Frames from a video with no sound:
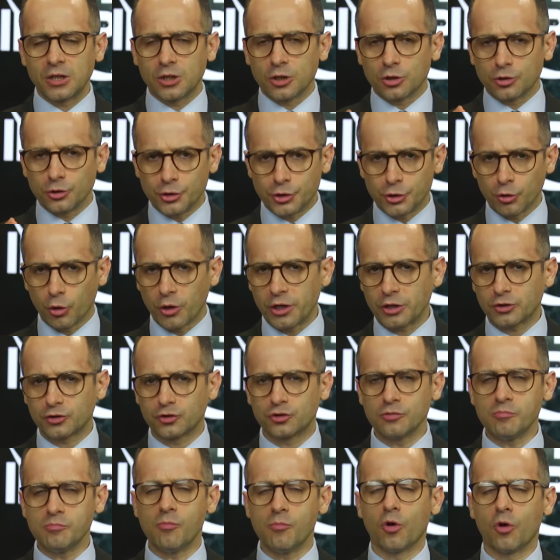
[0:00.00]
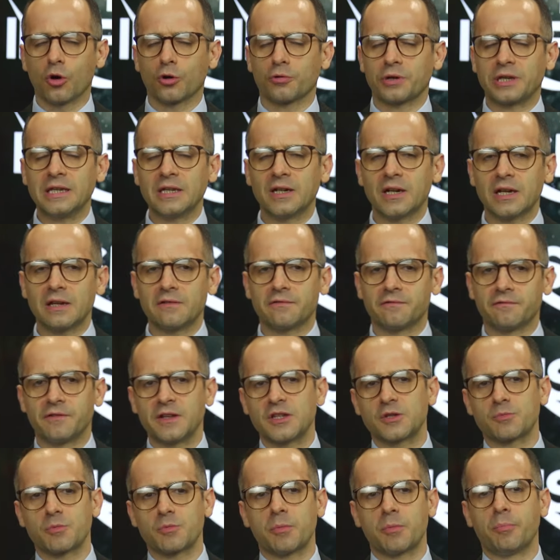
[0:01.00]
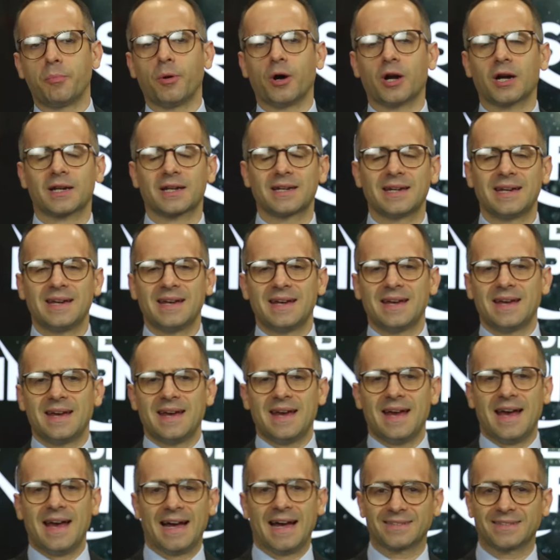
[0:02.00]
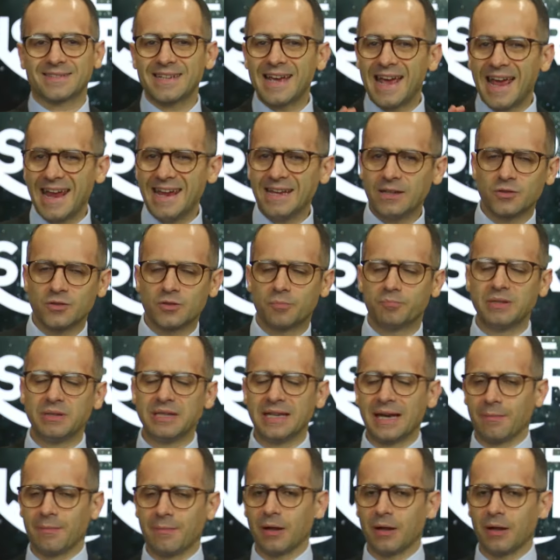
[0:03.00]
join us tomorrow here in Finsbury Park at 8 p.m.